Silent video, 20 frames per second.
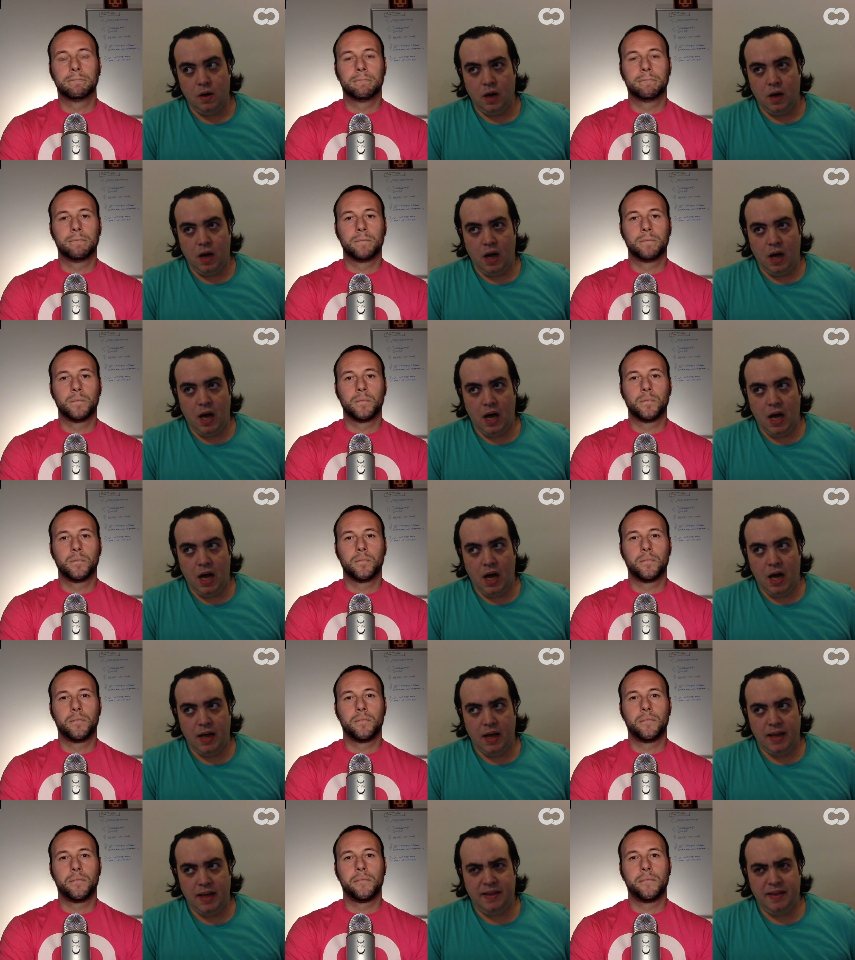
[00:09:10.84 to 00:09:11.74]

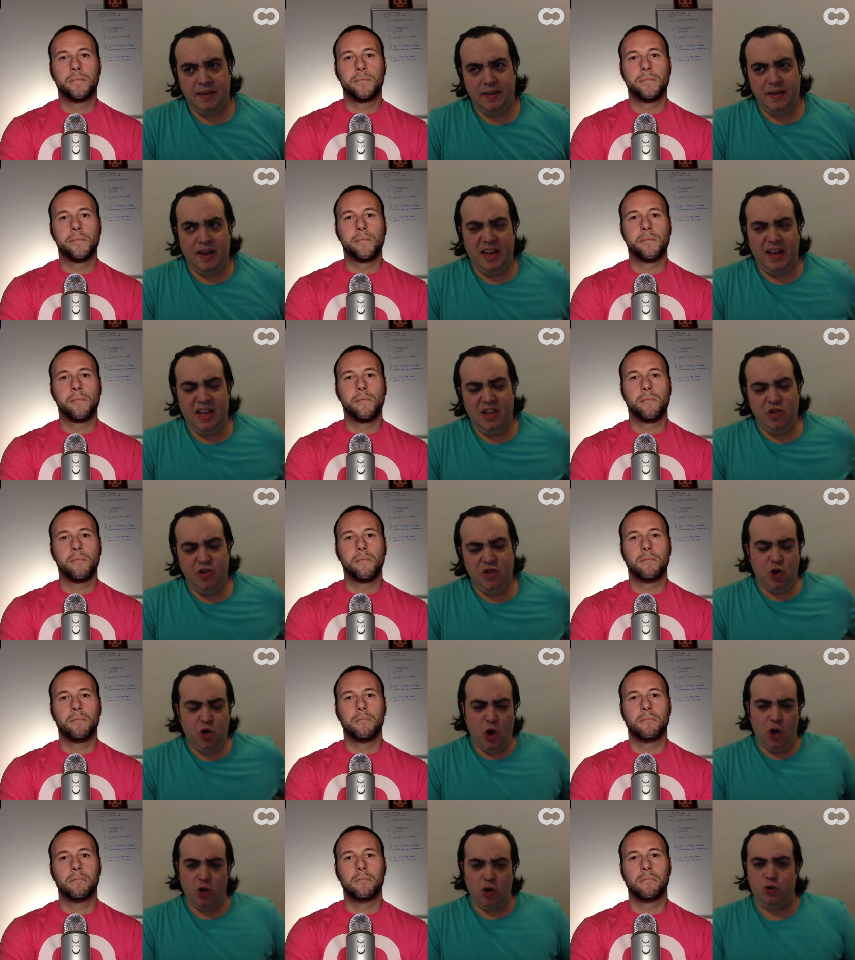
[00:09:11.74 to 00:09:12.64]
Speaker 1: uh, in
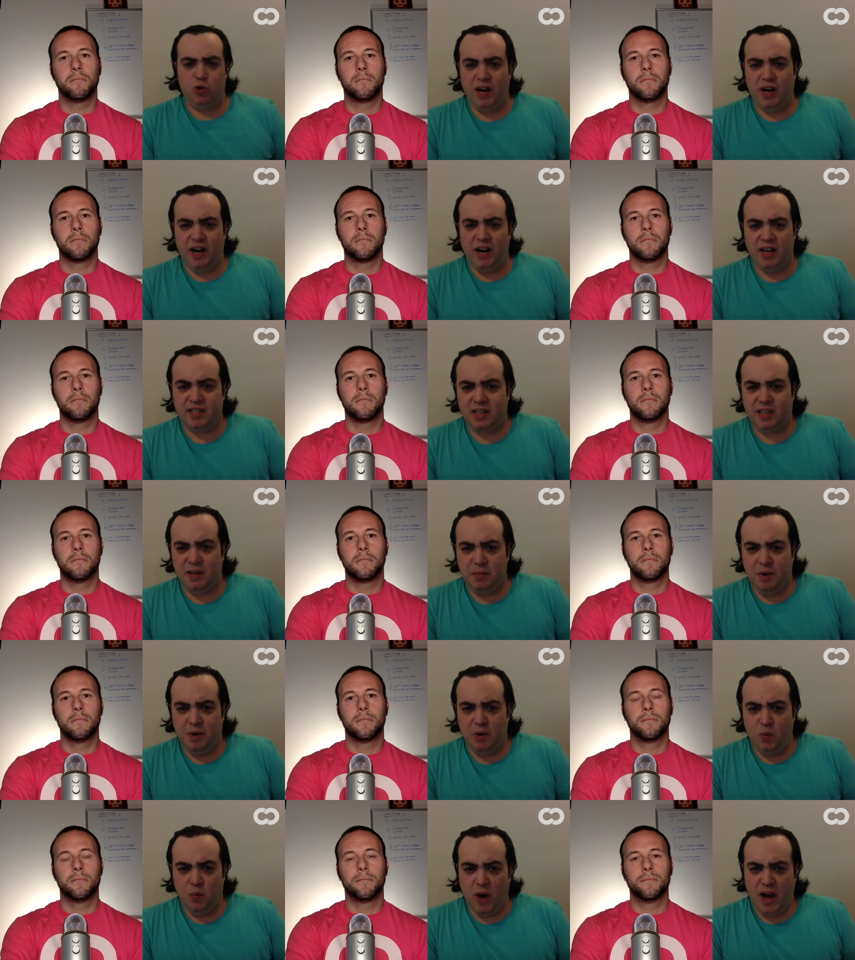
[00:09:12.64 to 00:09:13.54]
short you are asking
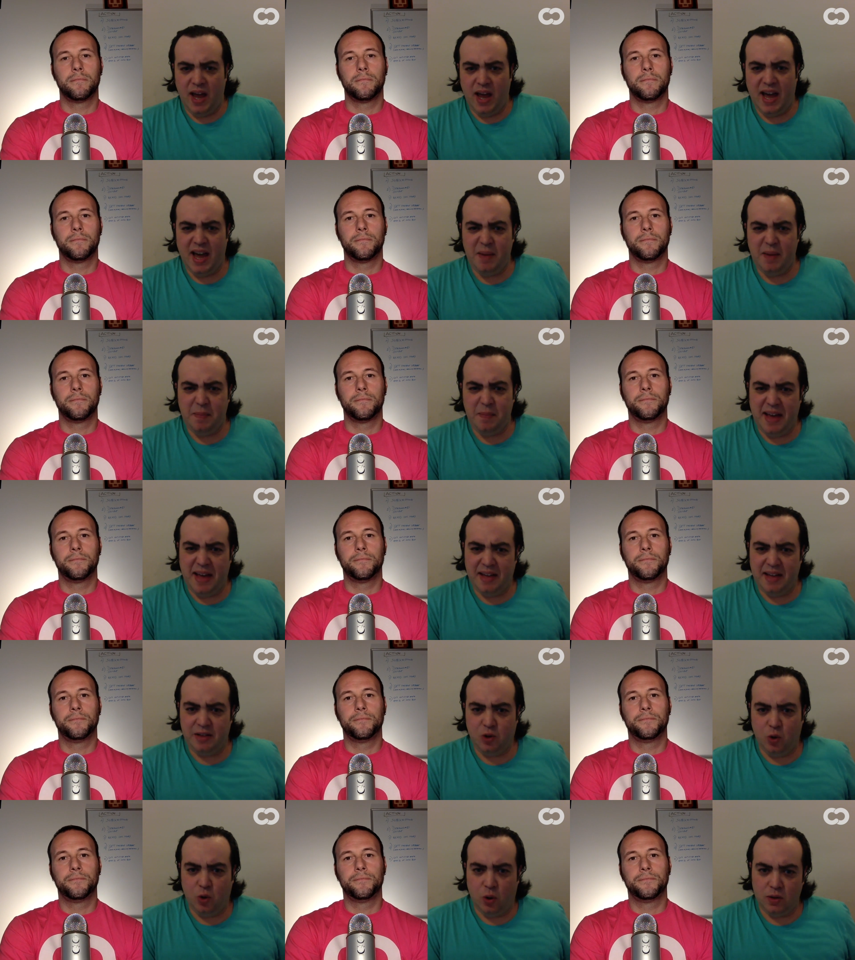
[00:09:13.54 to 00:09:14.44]
me why i am
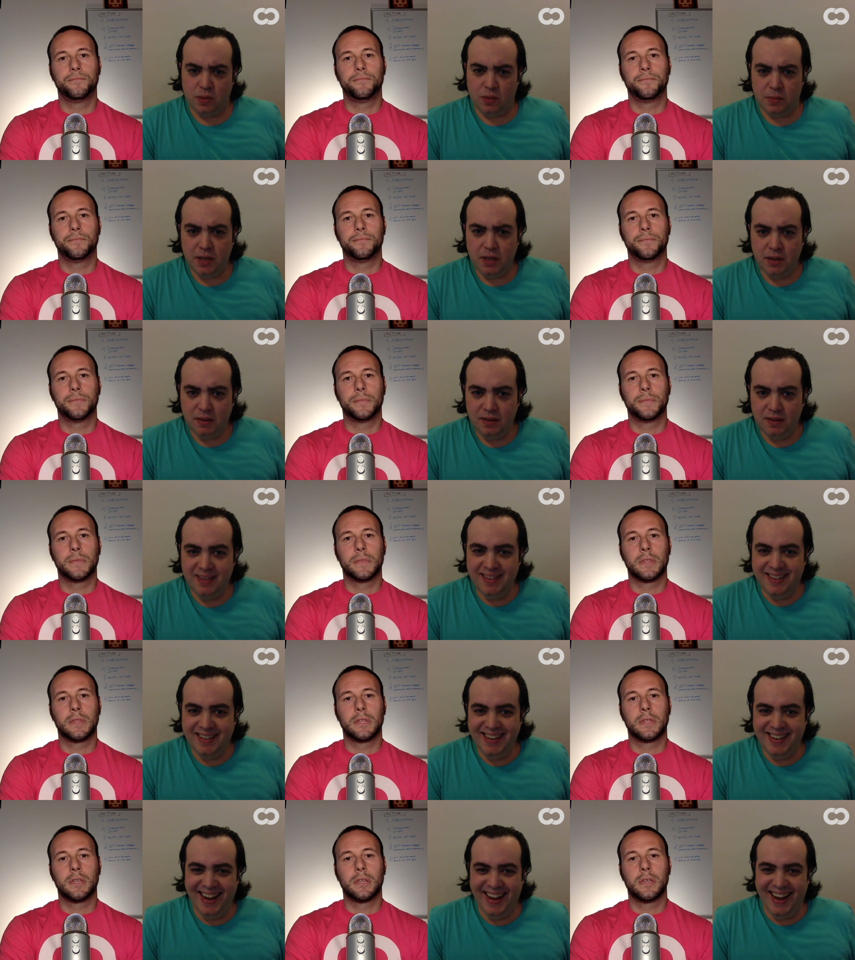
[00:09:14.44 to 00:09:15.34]
at codeable
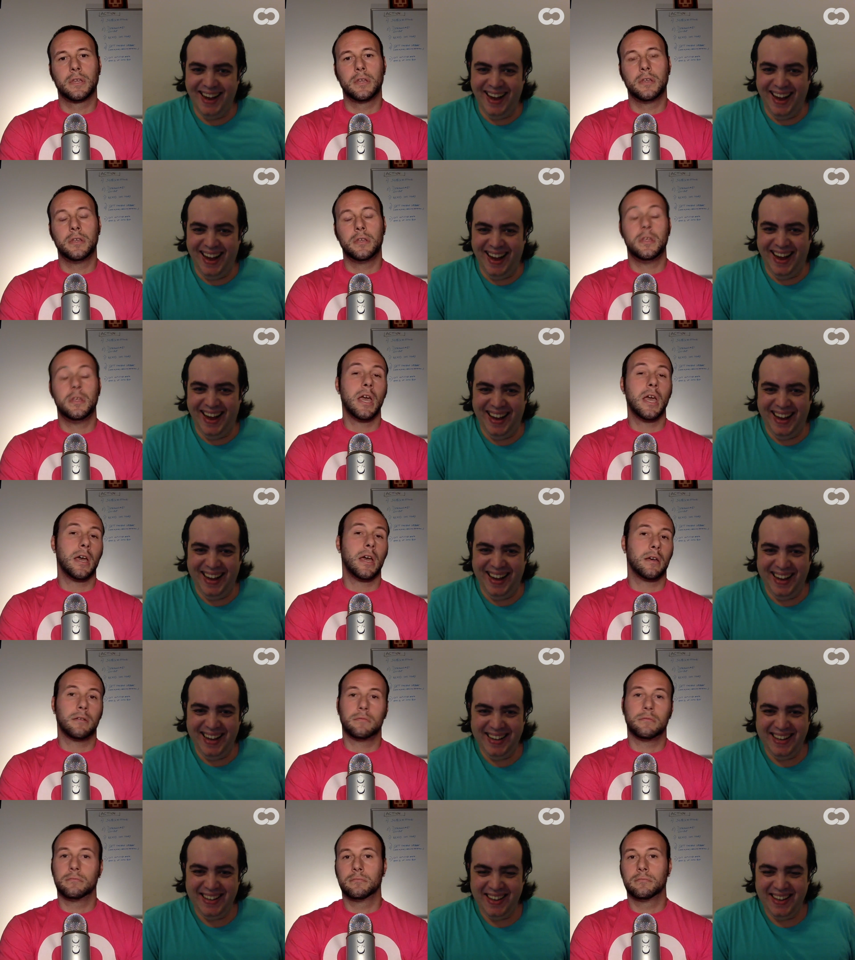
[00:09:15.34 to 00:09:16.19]
yeah